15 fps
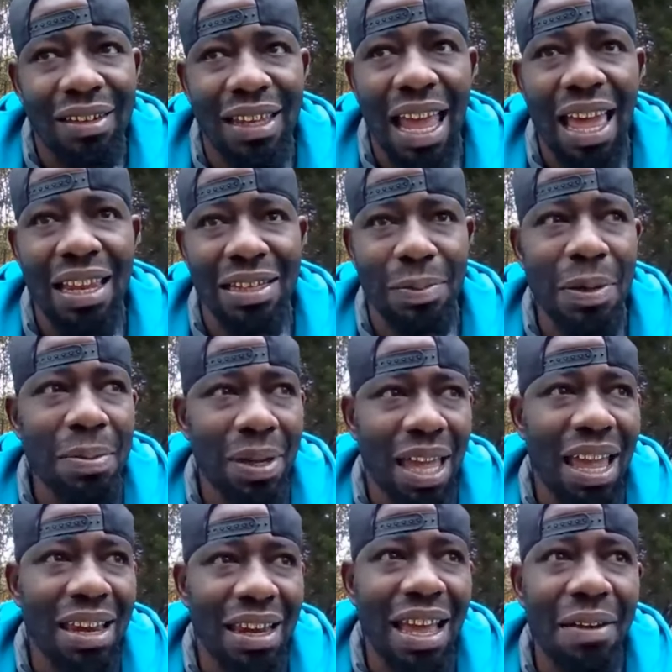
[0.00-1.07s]
Dallas people
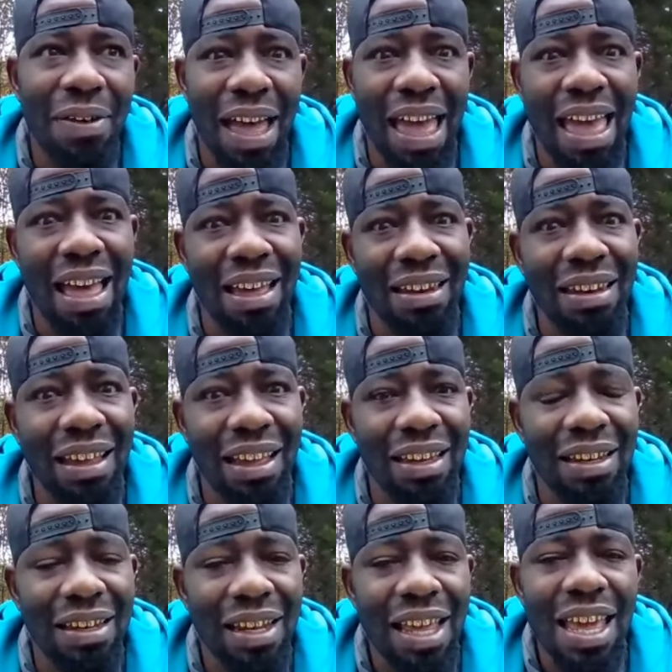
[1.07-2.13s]
can't never have none.
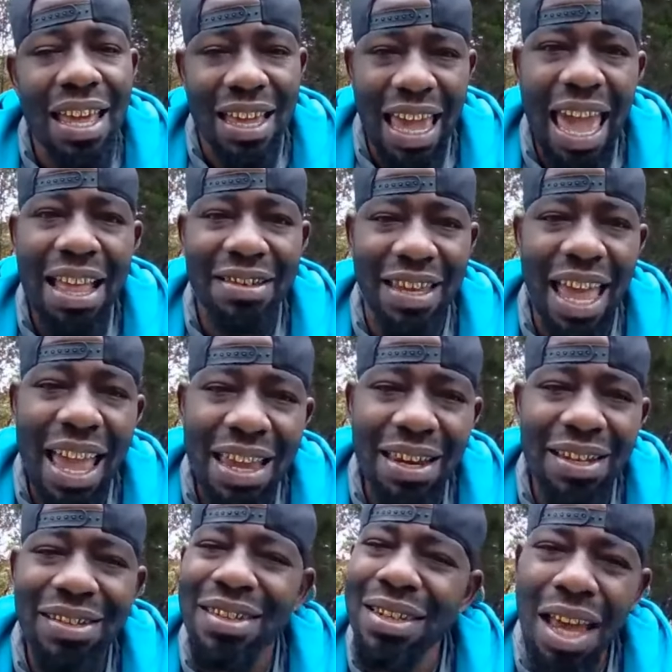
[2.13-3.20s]
Cats hate
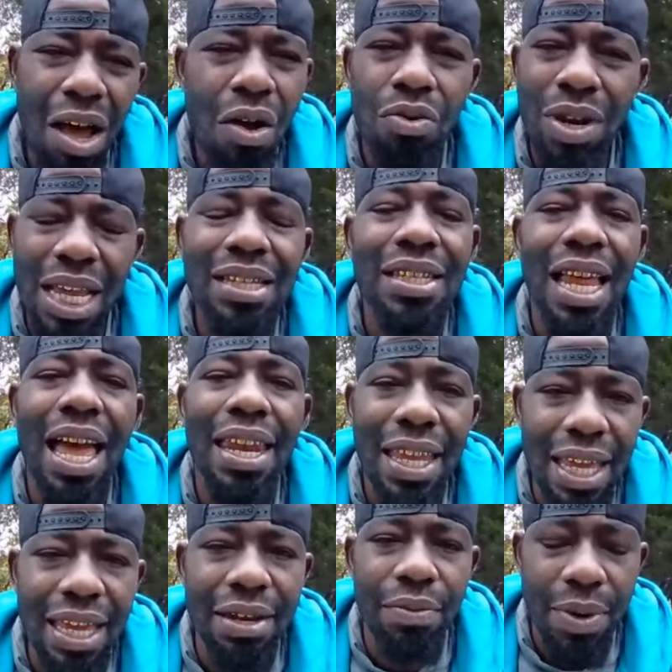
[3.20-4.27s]
us. No, that's not
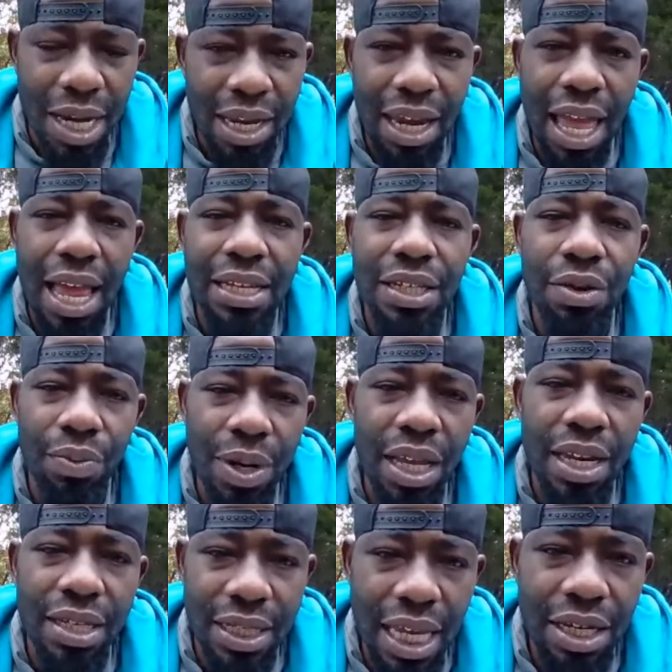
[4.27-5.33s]
it. Realize the
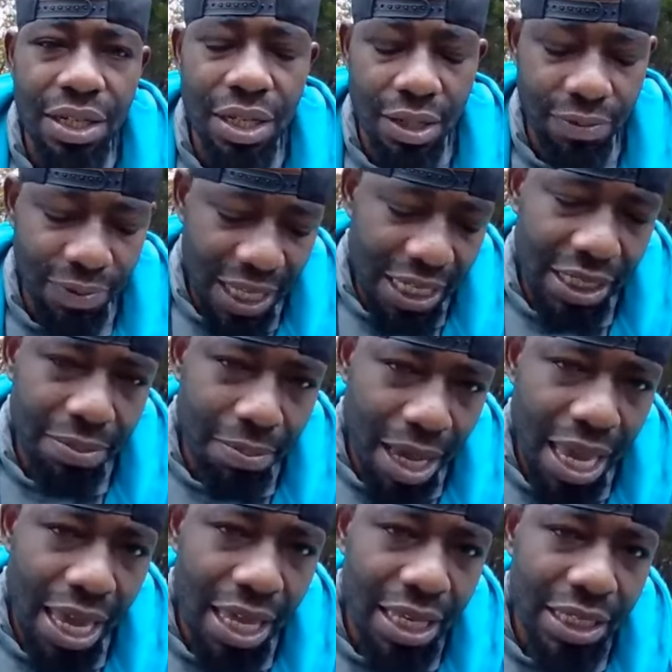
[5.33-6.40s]
realization of this
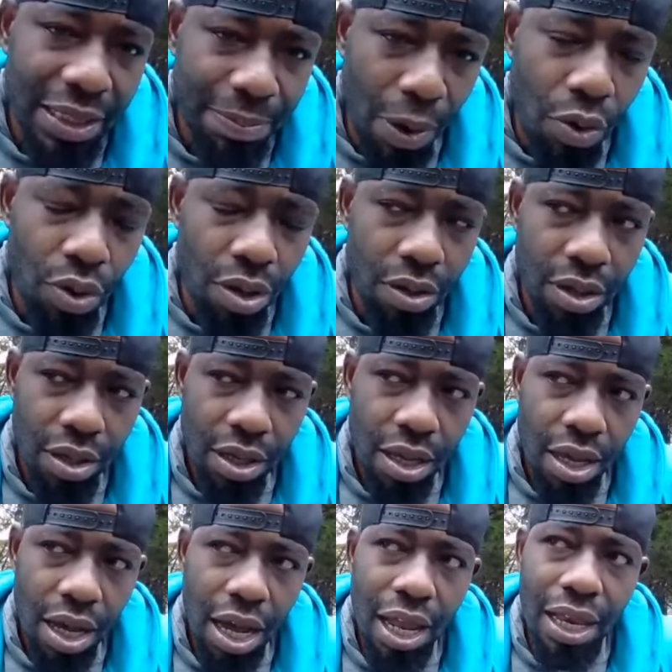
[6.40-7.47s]
man spoke
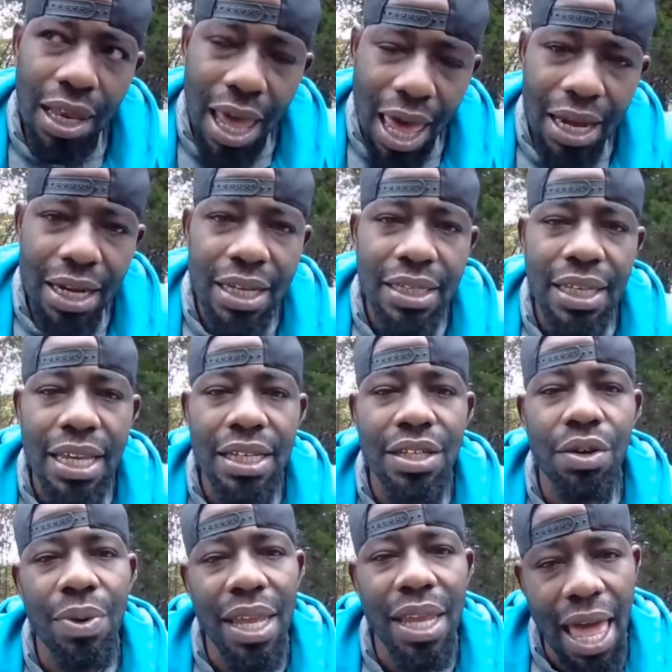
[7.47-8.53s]
a lot of this
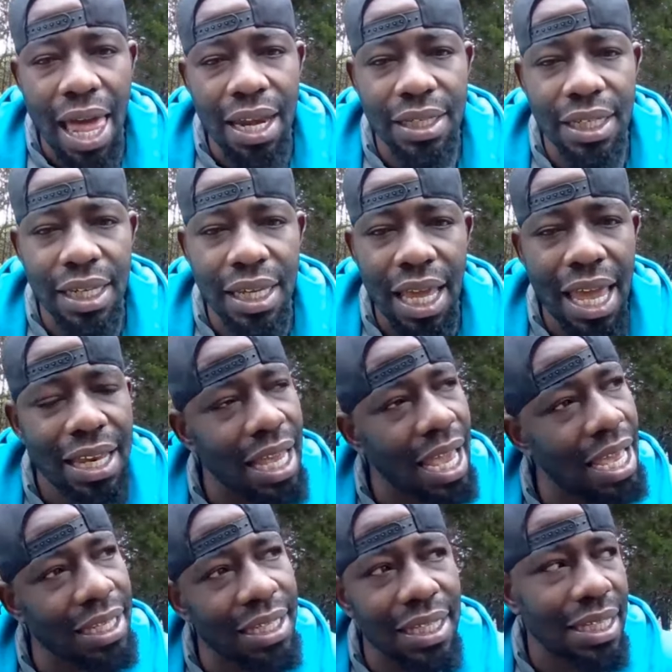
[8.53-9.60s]
into reality, and
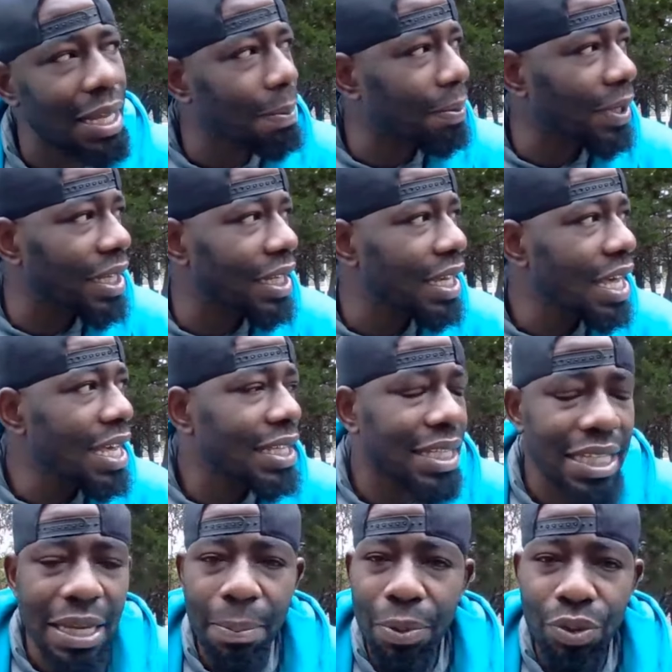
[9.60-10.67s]
simply
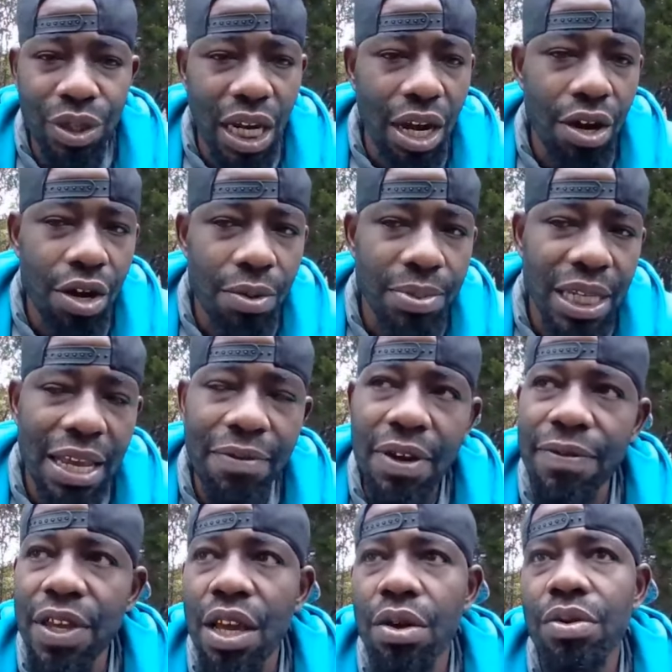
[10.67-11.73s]
simple terms, even
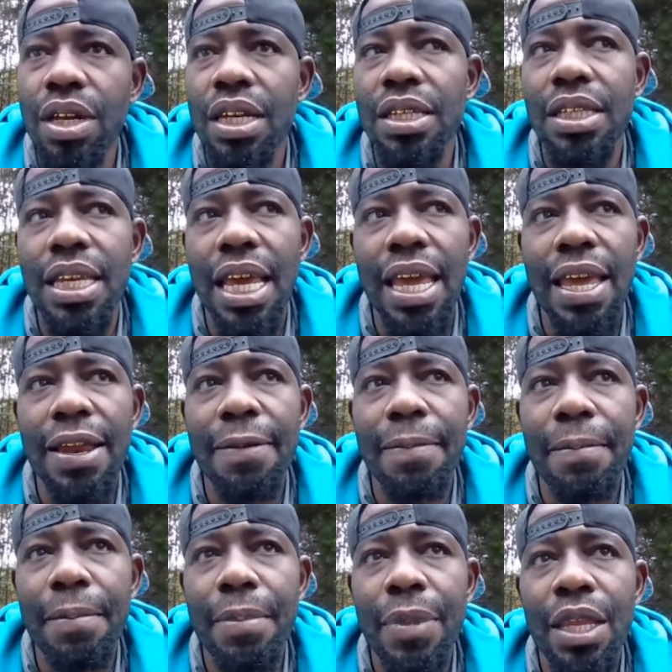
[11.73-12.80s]
if you don't understand
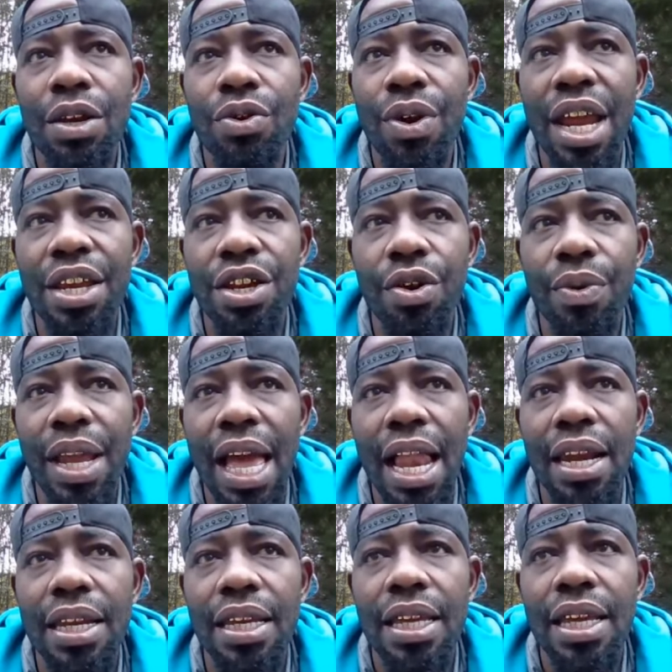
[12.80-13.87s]
creating your
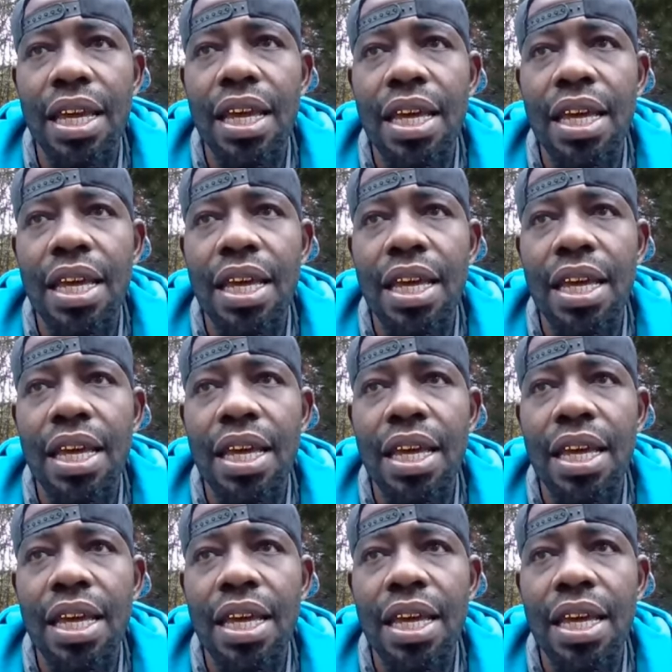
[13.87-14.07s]
reality,